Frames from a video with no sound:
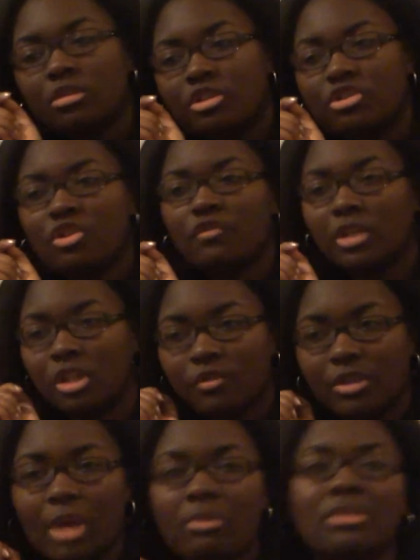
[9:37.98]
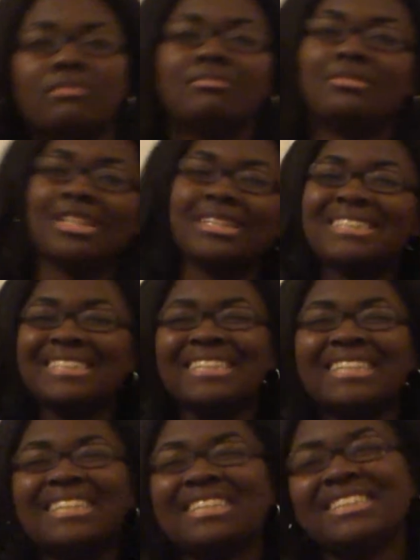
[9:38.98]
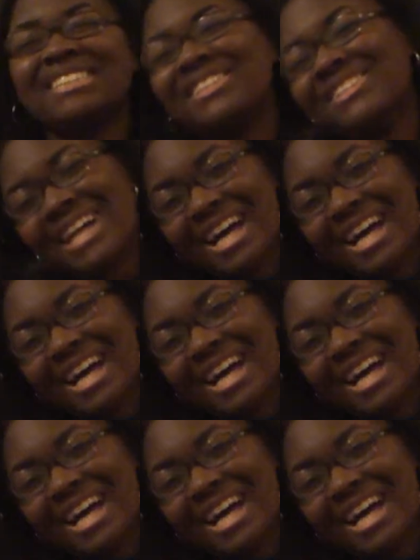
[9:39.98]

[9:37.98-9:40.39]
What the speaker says: there's no video for that one. So